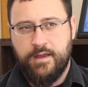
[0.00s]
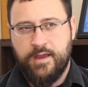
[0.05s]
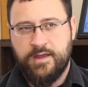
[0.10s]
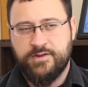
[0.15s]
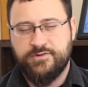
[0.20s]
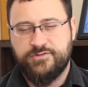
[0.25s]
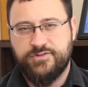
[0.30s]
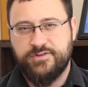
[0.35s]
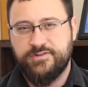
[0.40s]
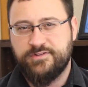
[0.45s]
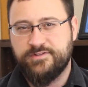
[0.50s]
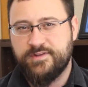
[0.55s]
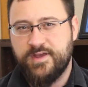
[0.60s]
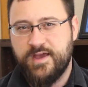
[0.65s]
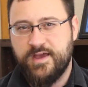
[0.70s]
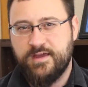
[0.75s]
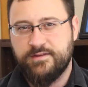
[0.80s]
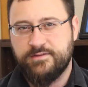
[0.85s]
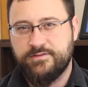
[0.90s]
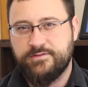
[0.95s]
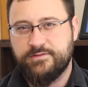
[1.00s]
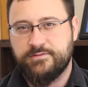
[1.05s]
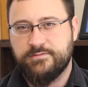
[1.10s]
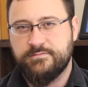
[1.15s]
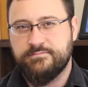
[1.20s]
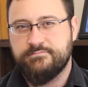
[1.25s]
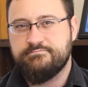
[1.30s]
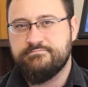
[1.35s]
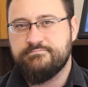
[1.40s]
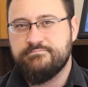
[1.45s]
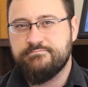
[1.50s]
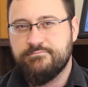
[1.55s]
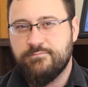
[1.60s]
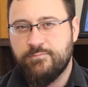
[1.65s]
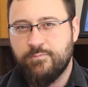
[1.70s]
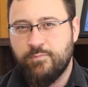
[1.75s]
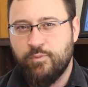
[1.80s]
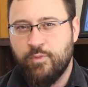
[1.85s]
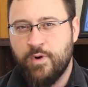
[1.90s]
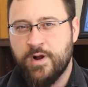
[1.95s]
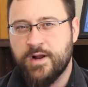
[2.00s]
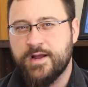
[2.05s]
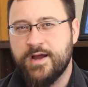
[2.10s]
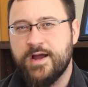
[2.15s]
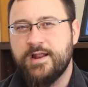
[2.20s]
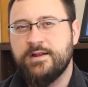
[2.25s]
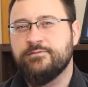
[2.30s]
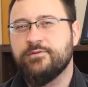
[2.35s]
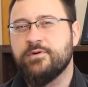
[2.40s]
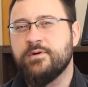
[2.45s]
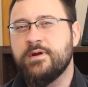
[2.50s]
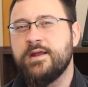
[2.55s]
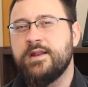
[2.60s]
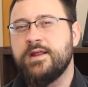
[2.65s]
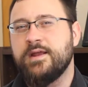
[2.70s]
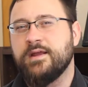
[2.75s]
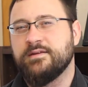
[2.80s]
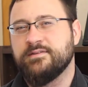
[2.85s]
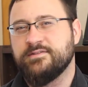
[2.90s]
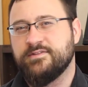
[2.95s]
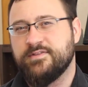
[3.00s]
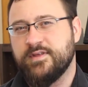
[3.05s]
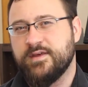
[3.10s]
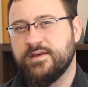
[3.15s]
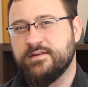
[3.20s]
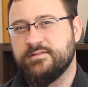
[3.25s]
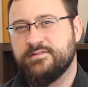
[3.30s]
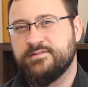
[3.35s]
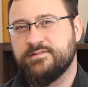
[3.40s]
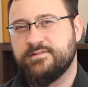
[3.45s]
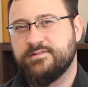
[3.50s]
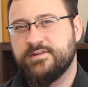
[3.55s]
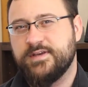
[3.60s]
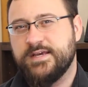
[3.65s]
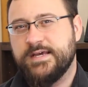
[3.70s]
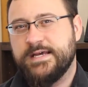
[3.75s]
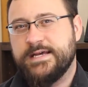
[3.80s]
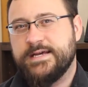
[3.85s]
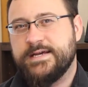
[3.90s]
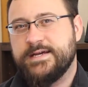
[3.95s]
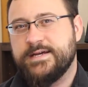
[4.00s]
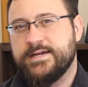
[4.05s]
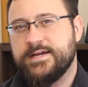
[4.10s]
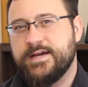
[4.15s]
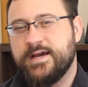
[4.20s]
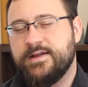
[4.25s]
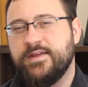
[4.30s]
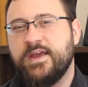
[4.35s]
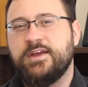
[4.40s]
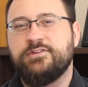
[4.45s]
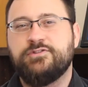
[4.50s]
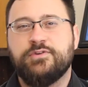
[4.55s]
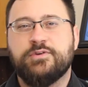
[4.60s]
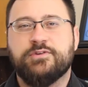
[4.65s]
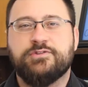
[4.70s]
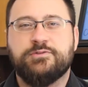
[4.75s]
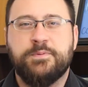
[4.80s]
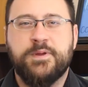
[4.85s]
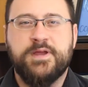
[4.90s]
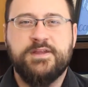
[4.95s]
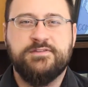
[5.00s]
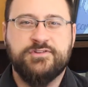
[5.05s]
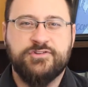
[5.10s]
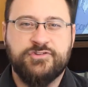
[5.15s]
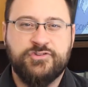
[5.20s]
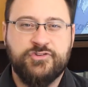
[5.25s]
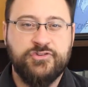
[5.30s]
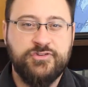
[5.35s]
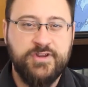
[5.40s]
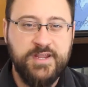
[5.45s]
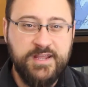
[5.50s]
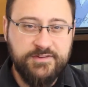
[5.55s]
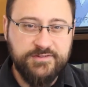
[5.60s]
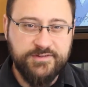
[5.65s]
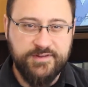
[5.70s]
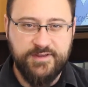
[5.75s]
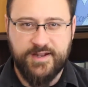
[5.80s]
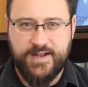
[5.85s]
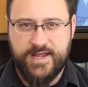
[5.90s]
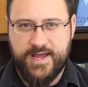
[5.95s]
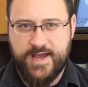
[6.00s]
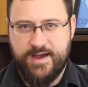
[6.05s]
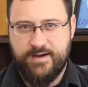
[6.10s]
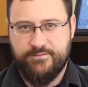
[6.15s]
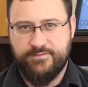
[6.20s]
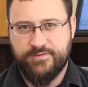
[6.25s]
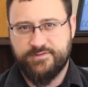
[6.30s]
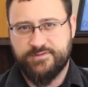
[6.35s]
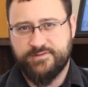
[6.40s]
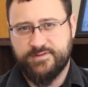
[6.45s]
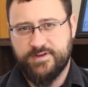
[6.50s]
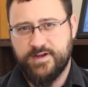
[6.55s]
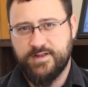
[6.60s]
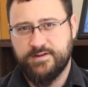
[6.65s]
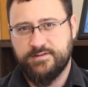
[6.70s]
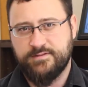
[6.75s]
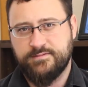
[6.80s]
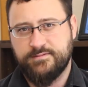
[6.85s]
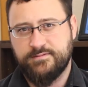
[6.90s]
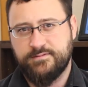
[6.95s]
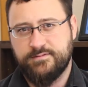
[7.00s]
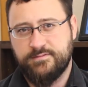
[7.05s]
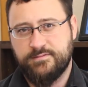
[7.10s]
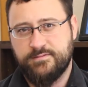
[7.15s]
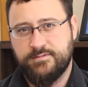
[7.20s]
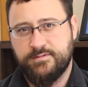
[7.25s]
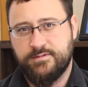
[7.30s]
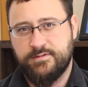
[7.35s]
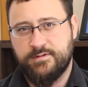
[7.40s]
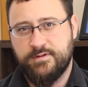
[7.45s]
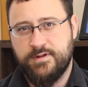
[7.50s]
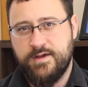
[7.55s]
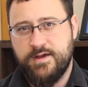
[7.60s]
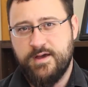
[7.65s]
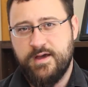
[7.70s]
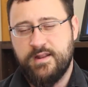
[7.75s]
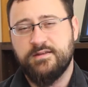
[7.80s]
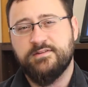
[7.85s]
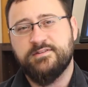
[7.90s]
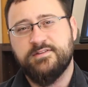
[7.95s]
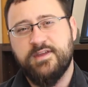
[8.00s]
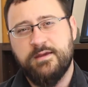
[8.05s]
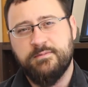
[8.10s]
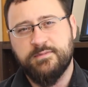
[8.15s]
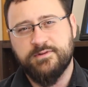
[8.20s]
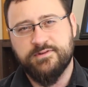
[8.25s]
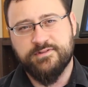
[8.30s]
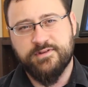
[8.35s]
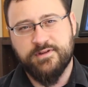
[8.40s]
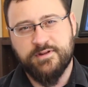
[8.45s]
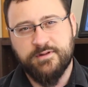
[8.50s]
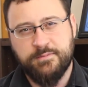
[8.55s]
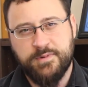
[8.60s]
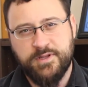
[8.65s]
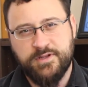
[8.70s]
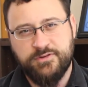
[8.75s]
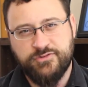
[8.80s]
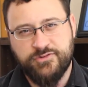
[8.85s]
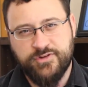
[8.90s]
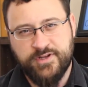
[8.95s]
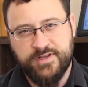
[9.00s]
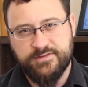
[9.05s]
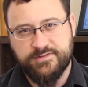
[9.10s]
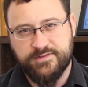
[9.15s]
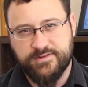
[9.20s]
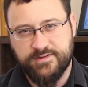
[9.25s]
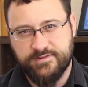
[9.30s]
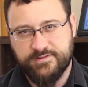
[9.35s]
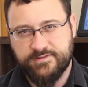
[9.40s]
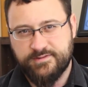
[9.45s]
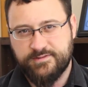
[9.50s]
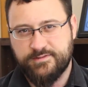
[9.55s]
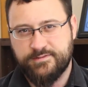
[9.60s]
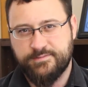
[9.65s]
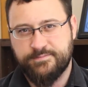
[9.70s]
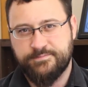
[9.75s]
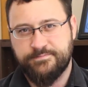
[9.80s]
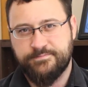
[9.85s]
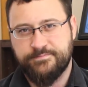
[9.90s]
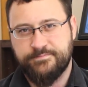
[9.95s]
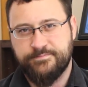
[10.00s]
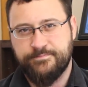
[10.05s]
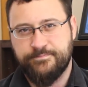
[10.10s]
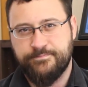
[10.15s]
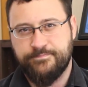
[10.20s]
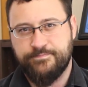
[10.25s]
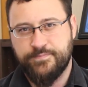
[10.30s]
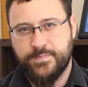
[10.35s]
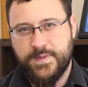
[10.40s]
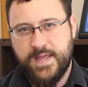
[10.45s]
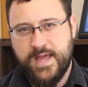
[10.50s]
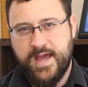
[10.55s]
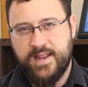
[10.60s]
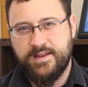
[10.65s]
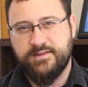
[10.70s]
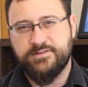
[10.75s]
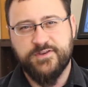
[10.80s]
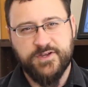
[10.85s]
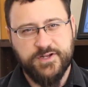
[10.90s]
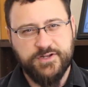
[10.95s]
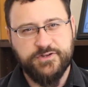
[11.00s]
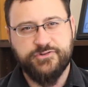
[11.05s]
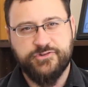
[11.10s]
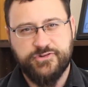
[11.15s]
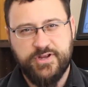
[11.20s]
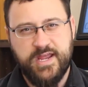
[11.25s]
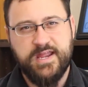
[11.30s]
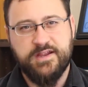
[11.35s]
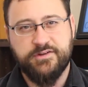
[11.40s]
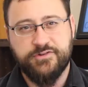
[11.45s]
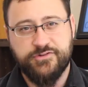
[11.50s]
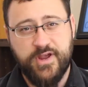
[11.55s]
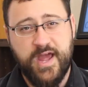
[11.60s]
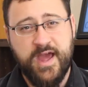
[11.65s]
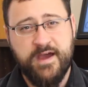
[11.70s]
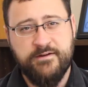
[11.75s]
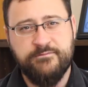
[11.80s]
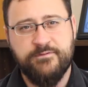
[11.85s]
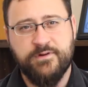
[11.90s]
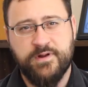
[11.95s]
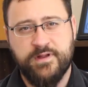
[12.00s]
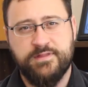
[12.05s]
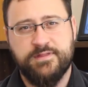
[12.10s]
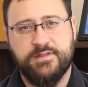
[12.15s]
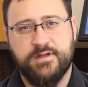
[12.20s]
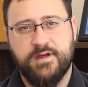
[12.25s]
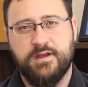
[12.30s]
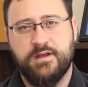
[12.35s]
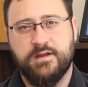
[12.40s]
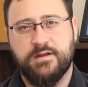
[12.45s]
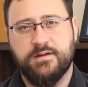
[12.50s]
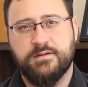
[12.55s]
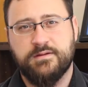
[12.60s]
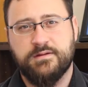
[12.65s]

And she says, what kind of greeting is this? And the angel explains that she's going to have a son. And his name is going to be Jesus. And he's going to change everything.